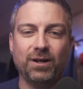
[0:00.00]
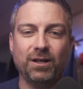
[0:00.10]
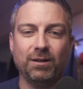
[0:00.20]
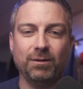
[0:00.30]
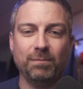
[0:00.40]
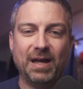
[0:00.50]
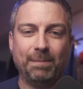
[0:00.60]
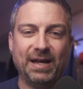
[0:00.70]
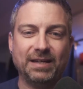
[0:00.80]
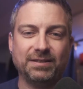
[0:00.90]
call
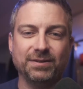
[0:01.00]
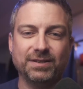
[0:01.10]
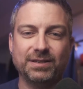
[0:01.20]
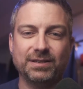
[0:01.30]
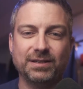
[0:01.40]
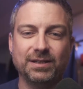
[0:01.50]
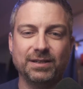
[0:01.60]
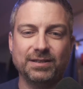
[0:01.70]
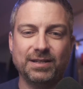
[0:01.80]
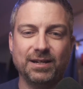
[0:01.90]
Matt Bastos
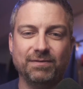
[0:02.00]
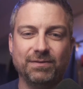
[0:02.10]
instead